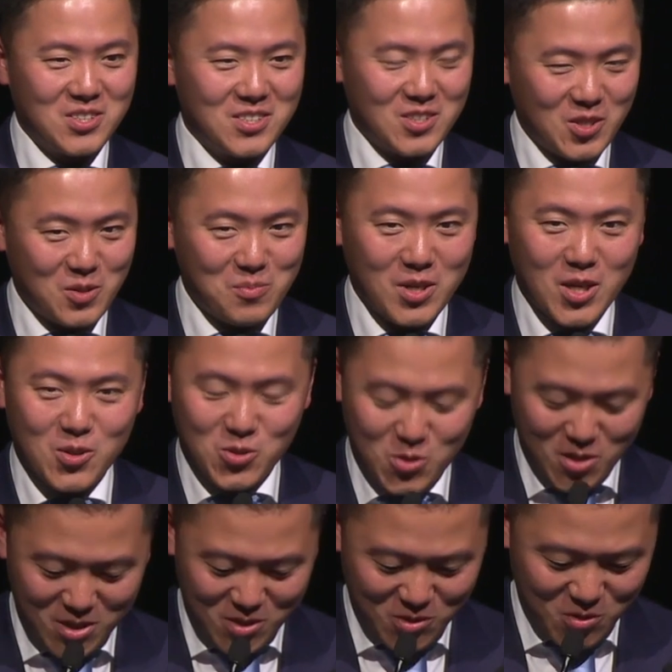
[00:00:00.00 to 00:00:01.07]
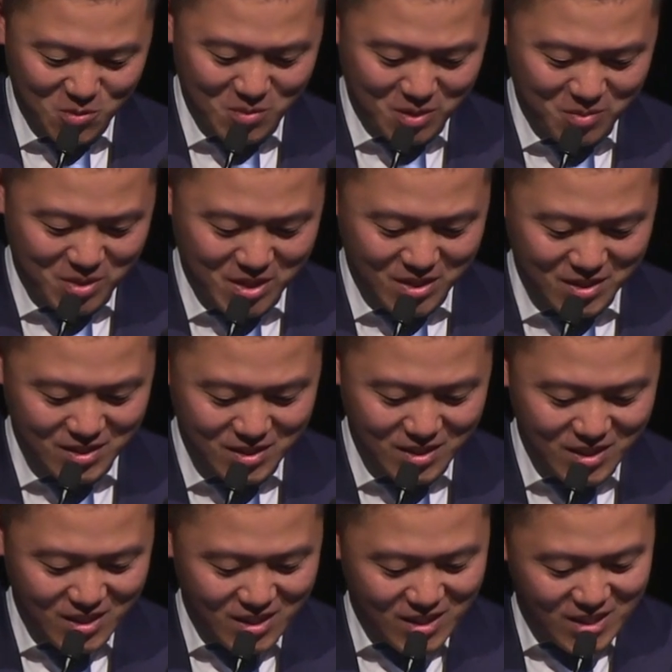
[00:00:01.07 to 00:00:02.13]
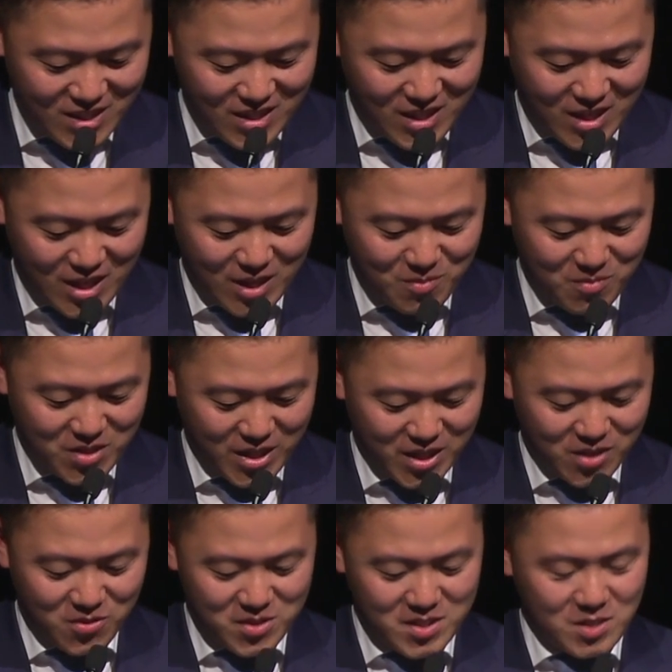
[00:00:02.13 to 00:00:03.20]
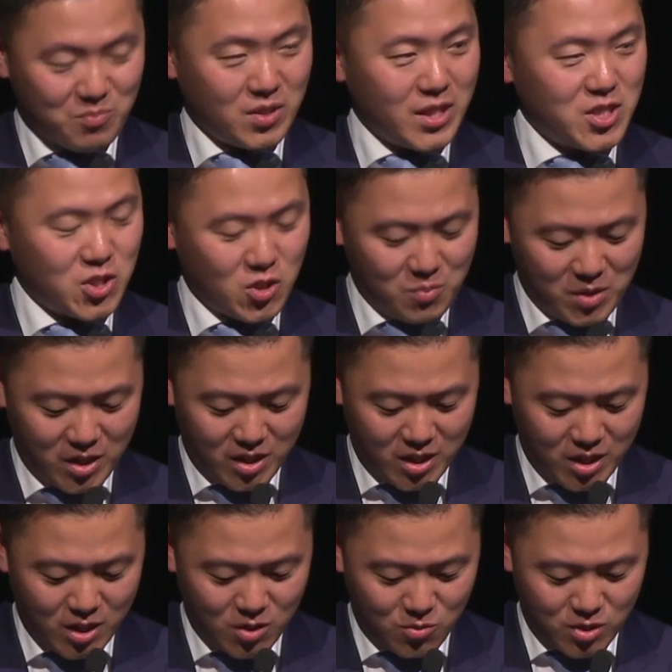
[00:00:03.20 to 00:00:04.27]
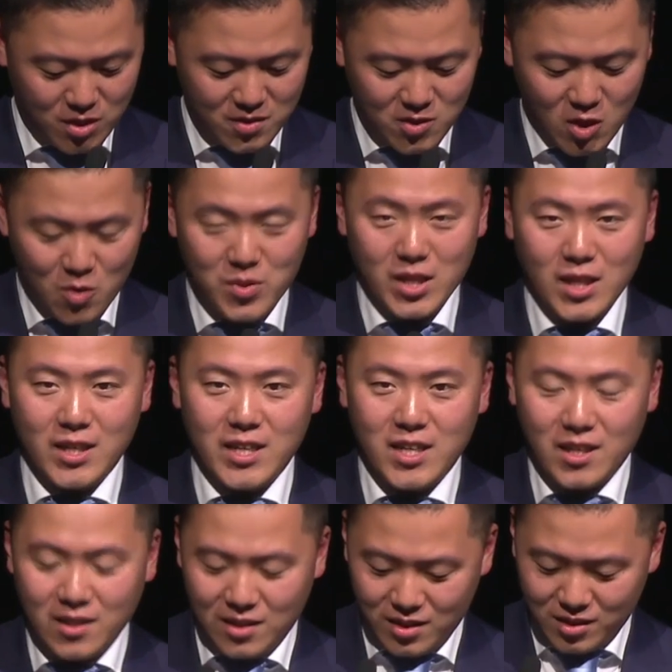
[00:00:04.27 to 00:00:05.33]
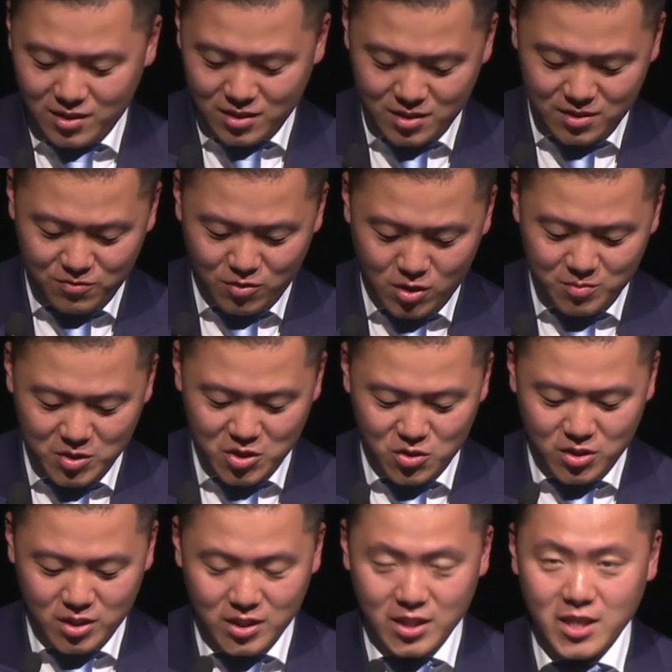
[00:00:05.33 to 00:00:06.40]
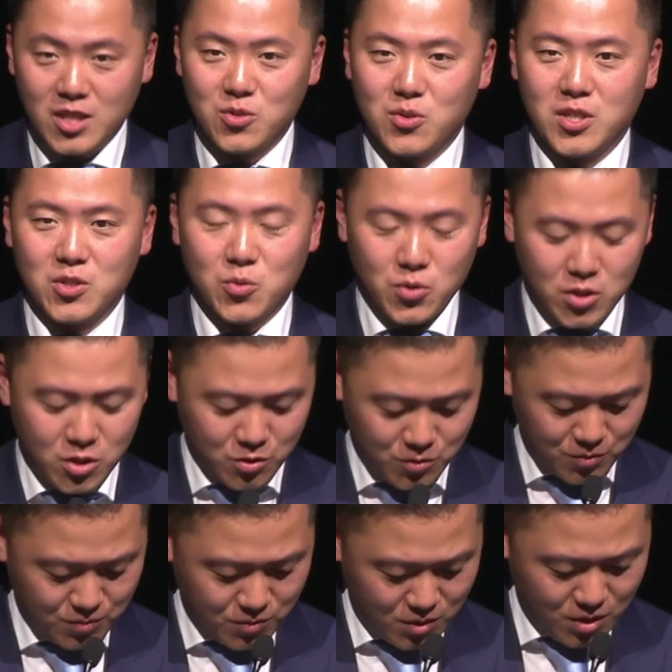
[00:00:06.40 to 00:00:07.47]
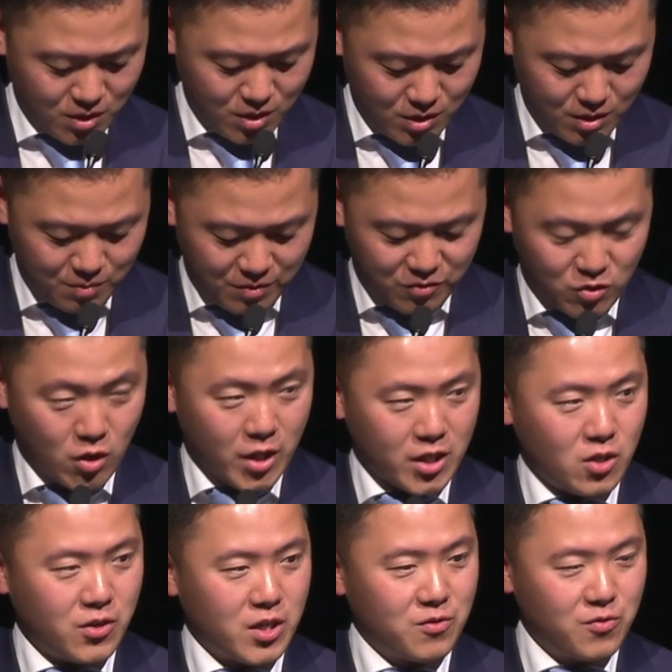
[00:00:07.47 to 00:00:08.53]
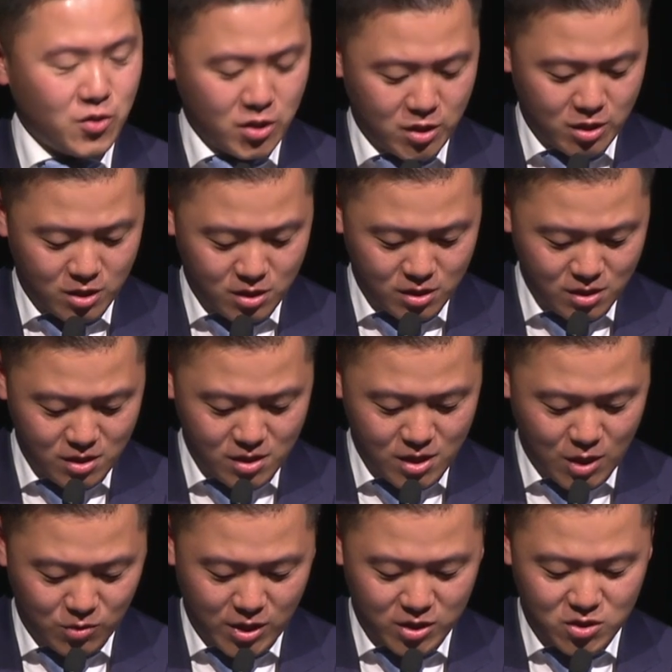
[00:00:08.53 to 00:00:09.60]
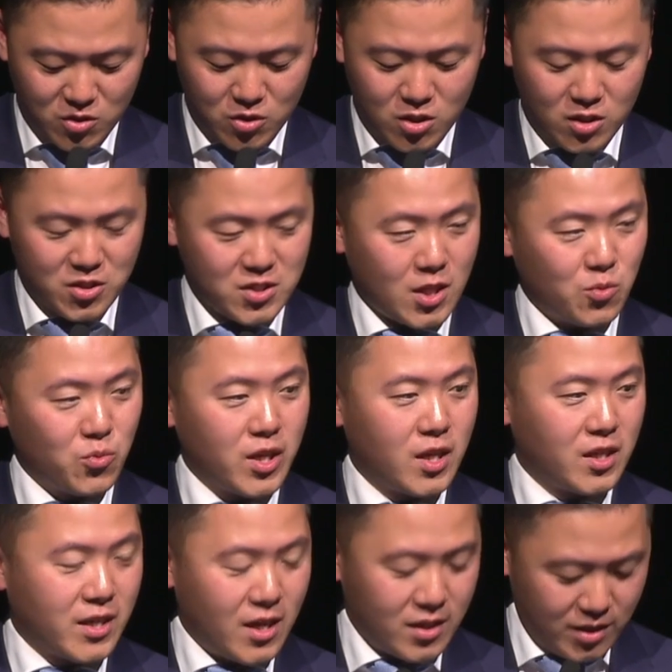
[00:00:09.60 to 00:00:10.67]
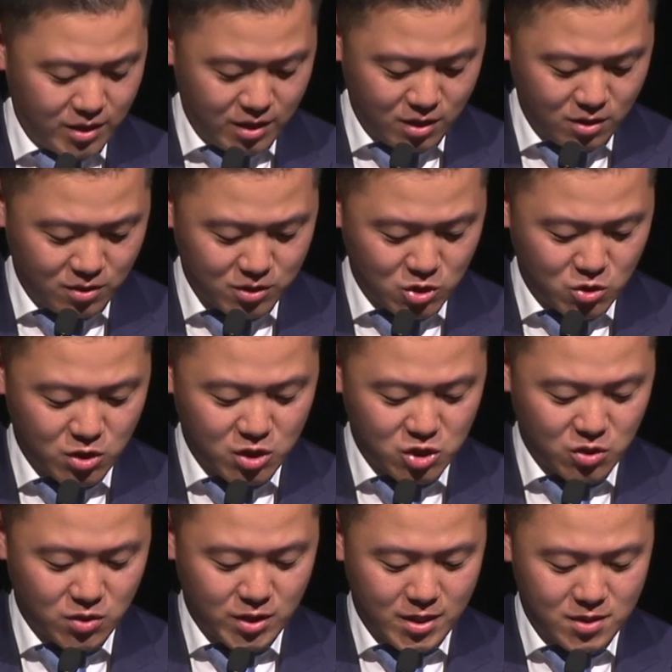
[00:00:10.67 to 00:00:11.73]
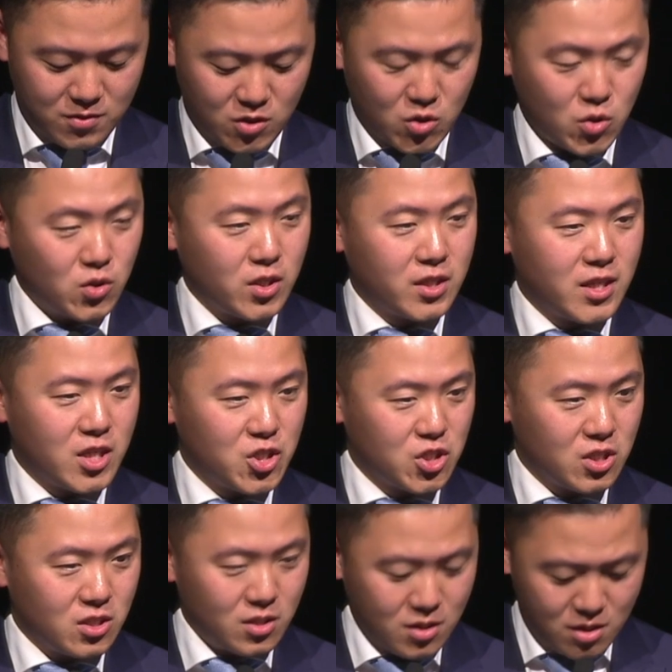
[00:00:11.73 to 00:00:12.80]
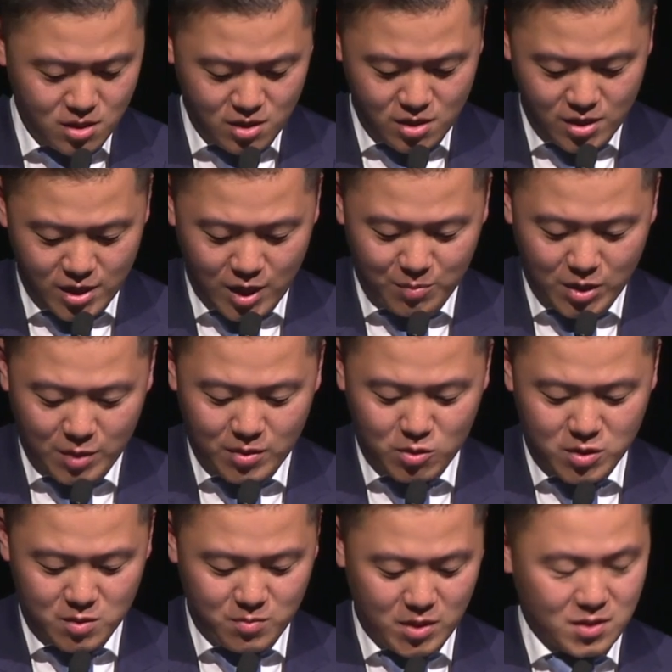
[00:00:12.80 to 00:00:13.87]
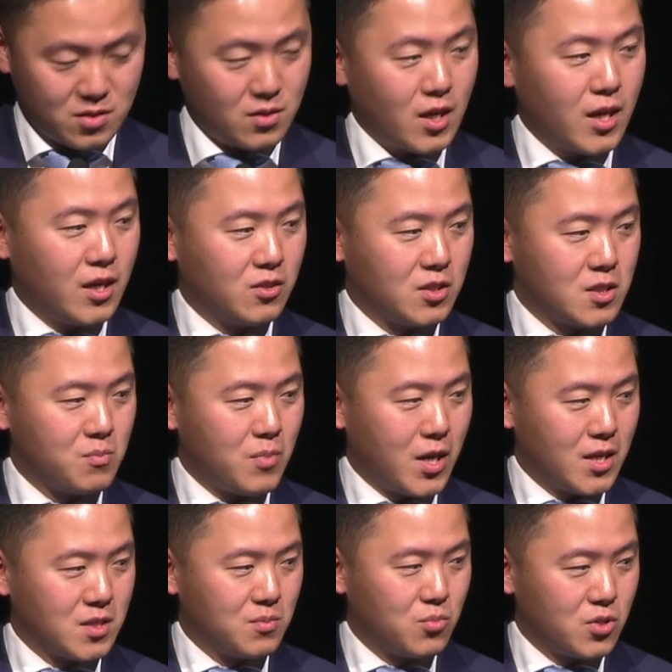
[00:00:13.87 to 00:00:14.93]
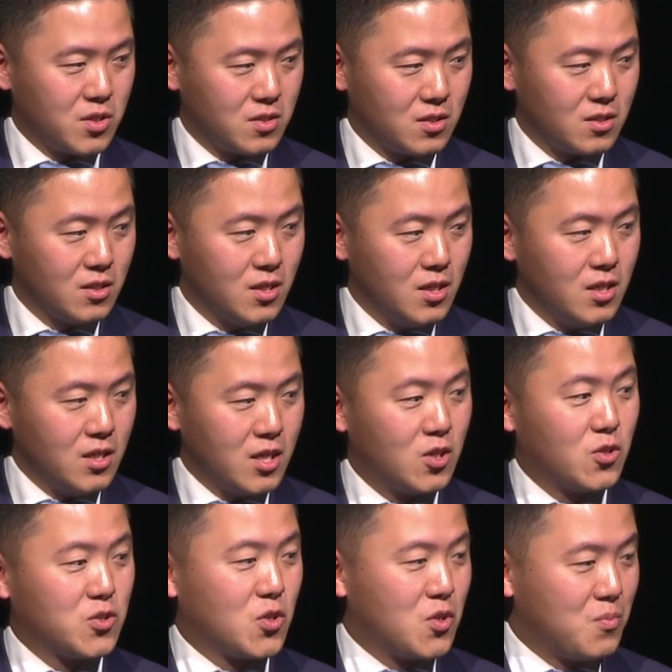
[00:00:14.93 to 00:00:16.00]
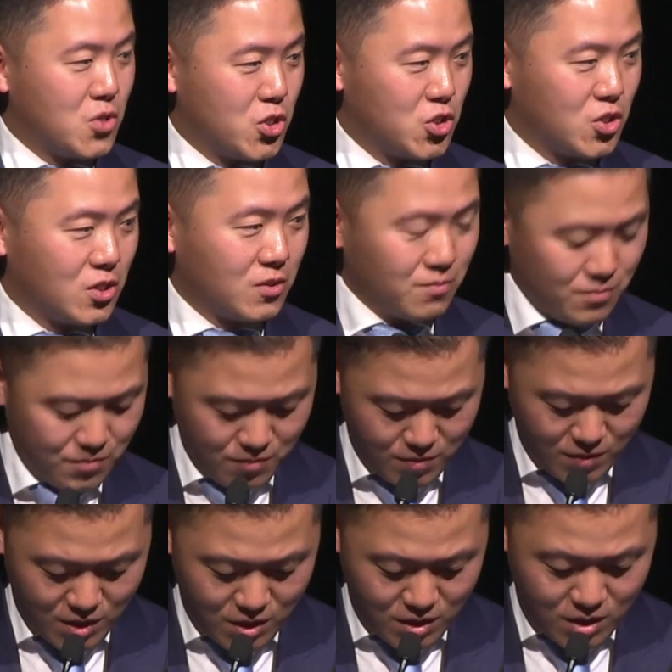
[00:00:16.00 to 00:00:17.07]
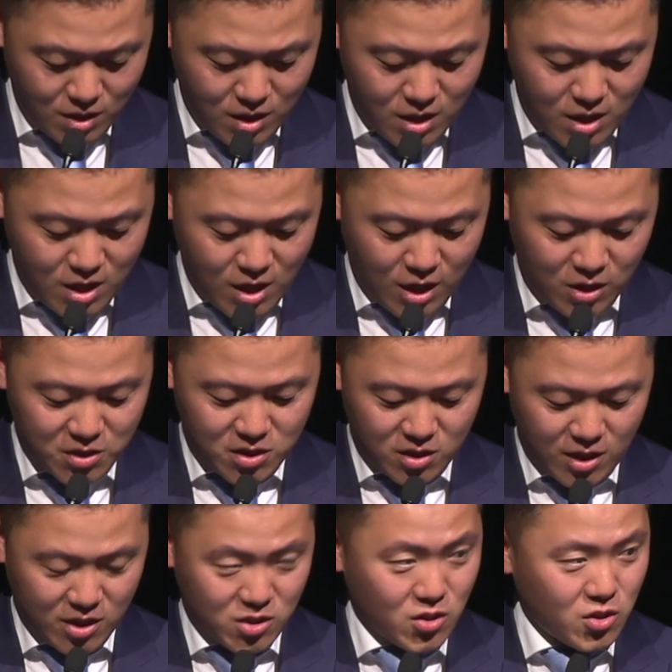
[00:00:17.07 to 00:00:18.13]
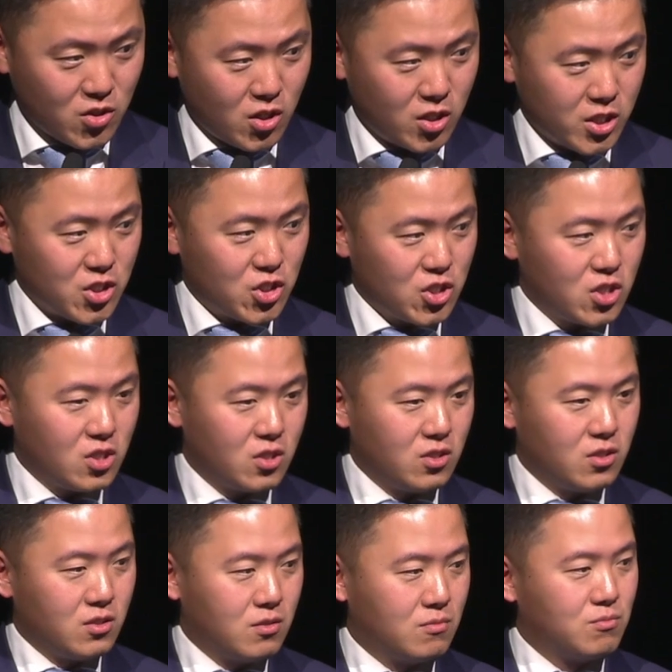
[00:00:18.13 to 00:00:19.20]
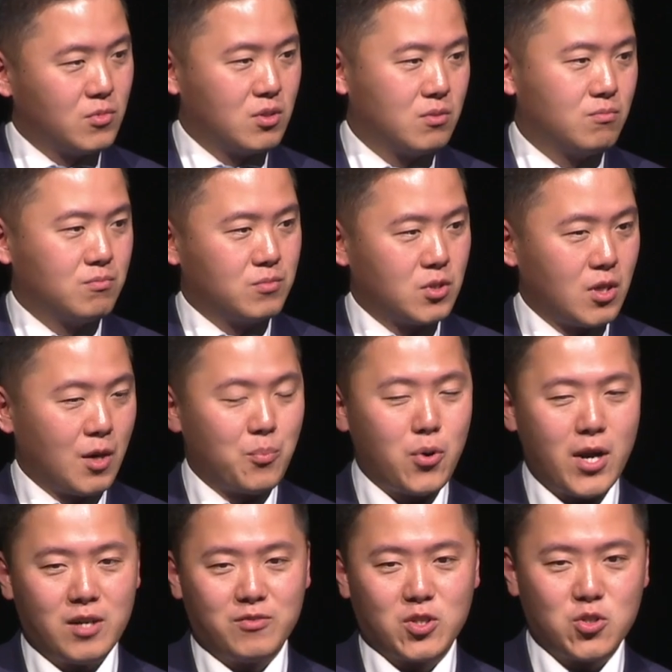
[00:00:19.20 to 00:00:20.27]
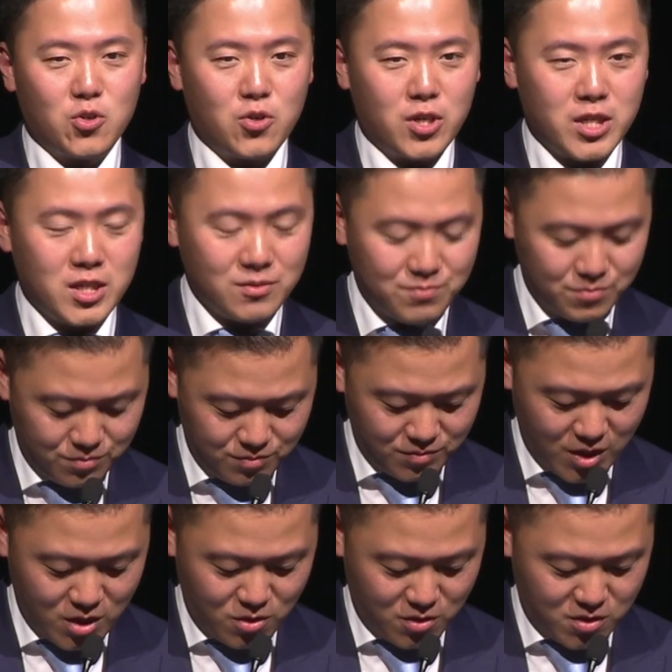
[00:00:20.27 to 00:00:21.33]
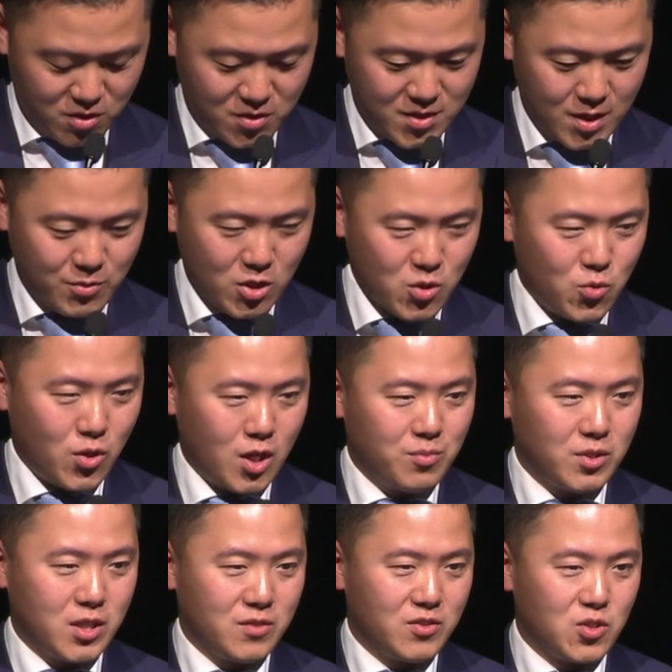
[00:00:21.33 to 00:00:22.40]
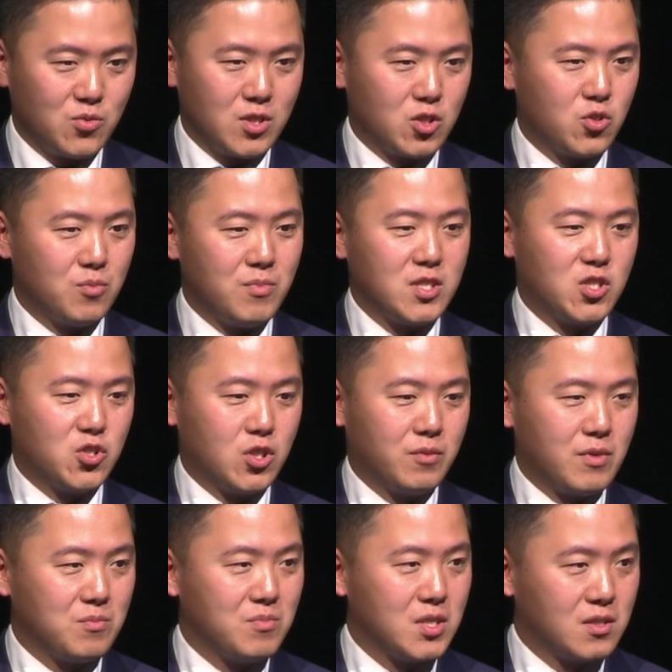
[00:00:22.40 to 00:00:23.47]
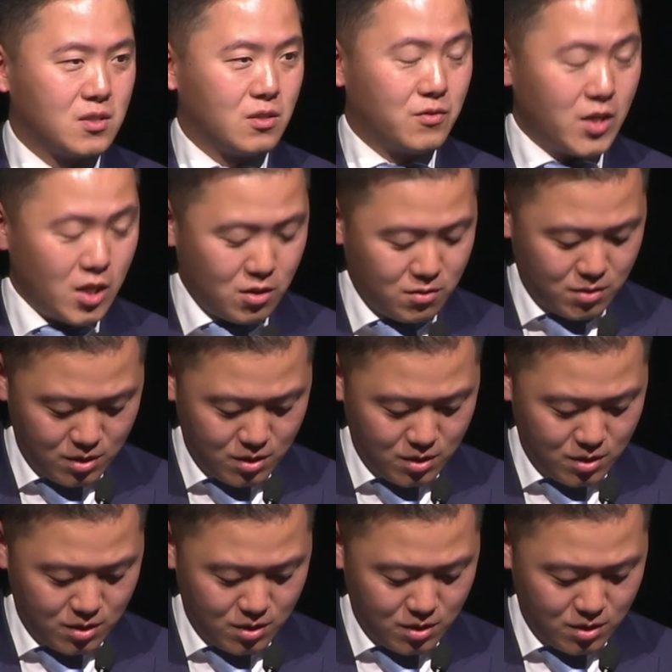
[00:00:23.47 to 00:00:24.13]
but I will try to do my best. Thank you, and it's a pleasure to be here with so many leading thinkers from Australia and around the world. Before I go any further, I would like to acknowledge that we are gathered here on the traditional lands of the Kulin Nation, and I pay my respects to the elders past, present, and also emerging. I also like to acknowledge a proud Victorian and also someone who I believe is doing a tremendous job as Minister of Health,